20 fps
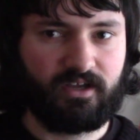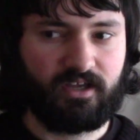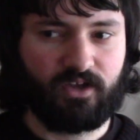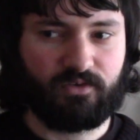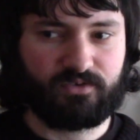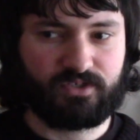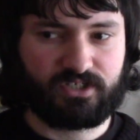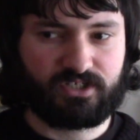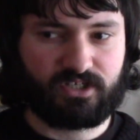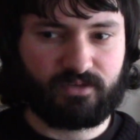It
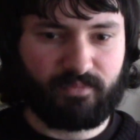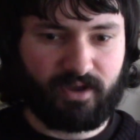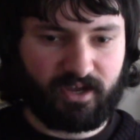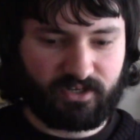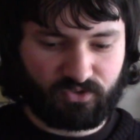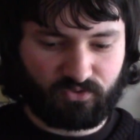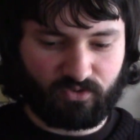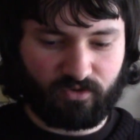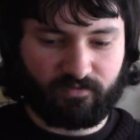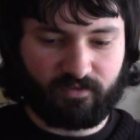was just a
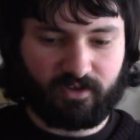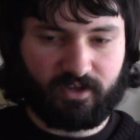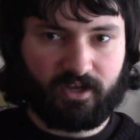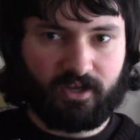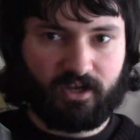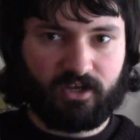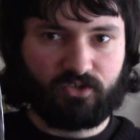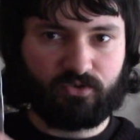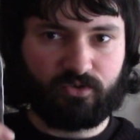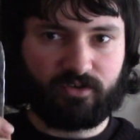matter of
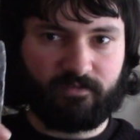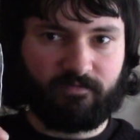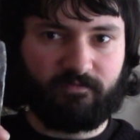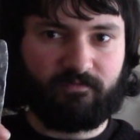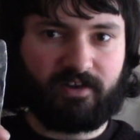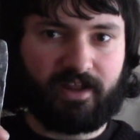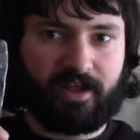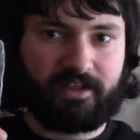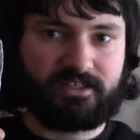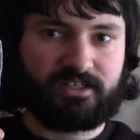doing the
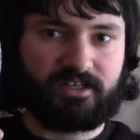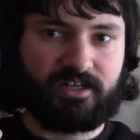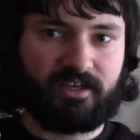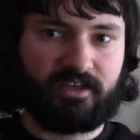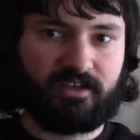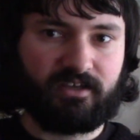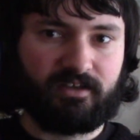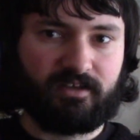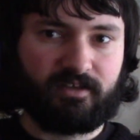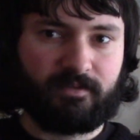
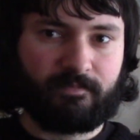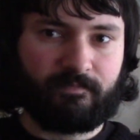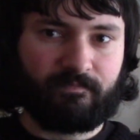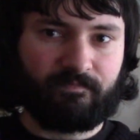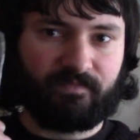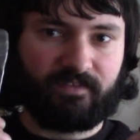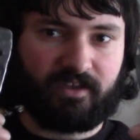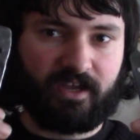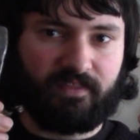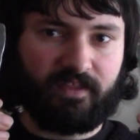flattening
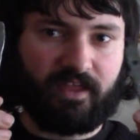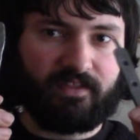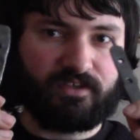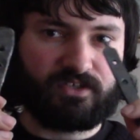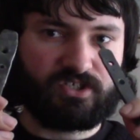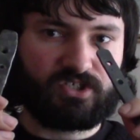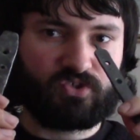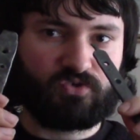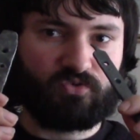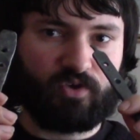and then the
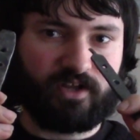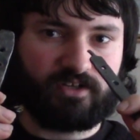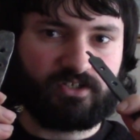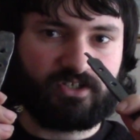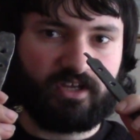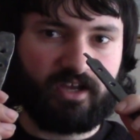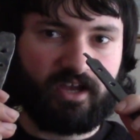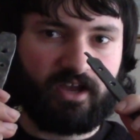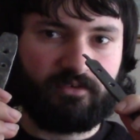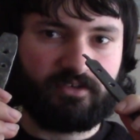
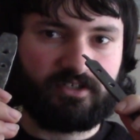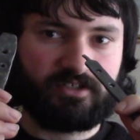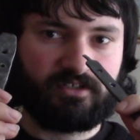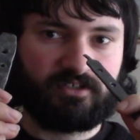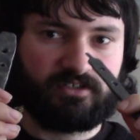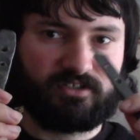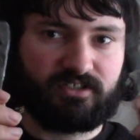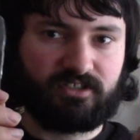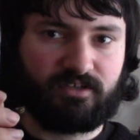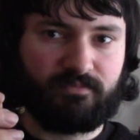stretching out
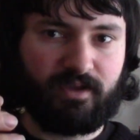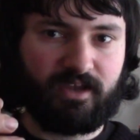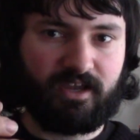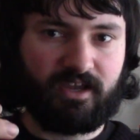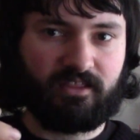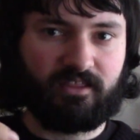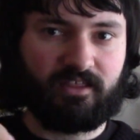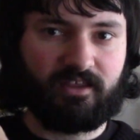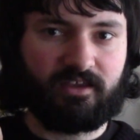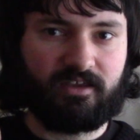to
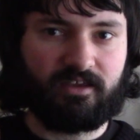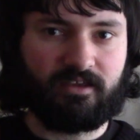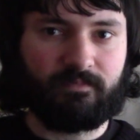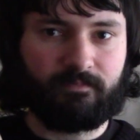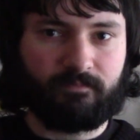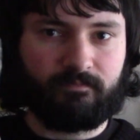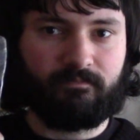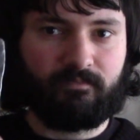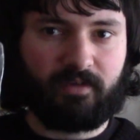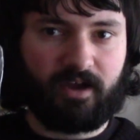make the
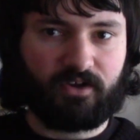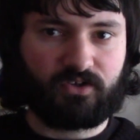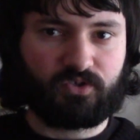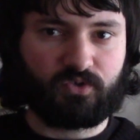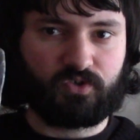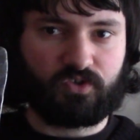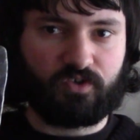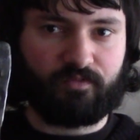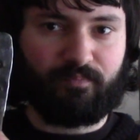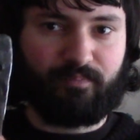
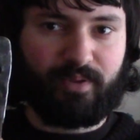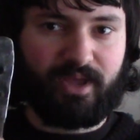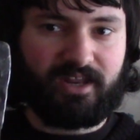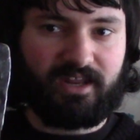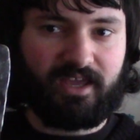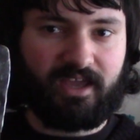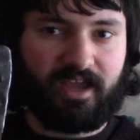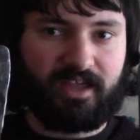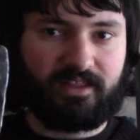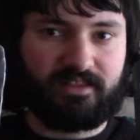actual sort of
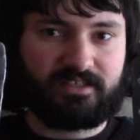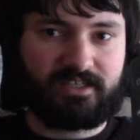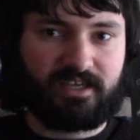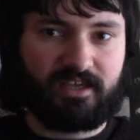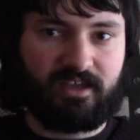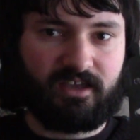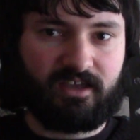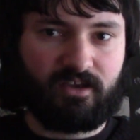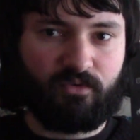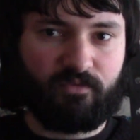pinning ends
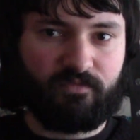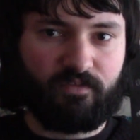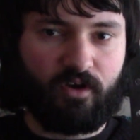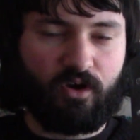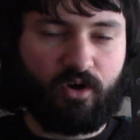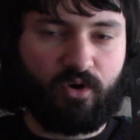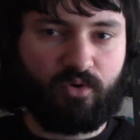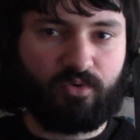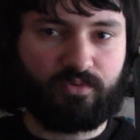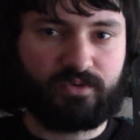here with the
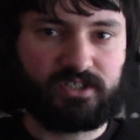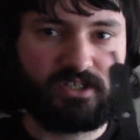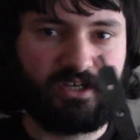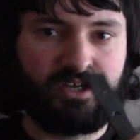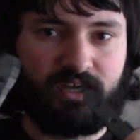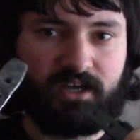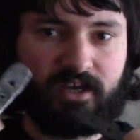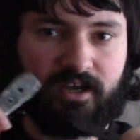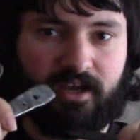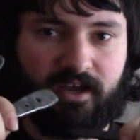holes,
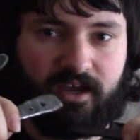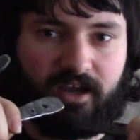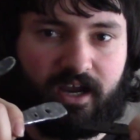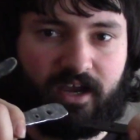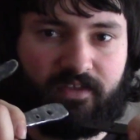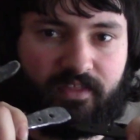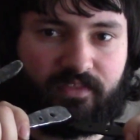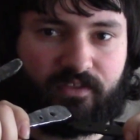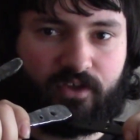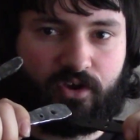
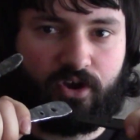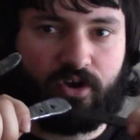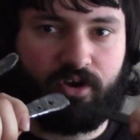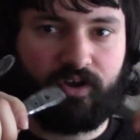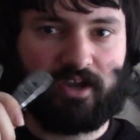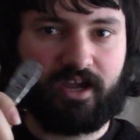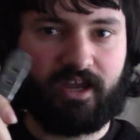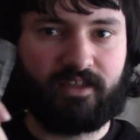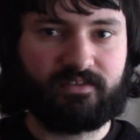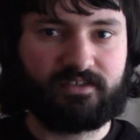and then the
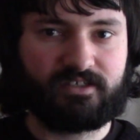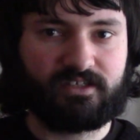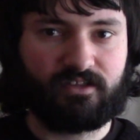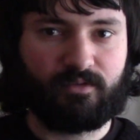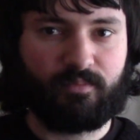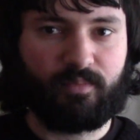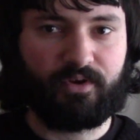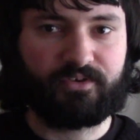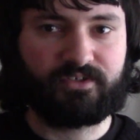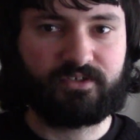hook ends at
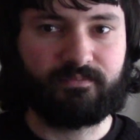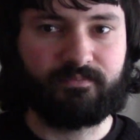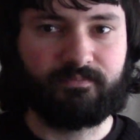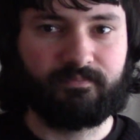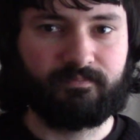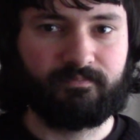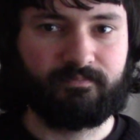the bottom.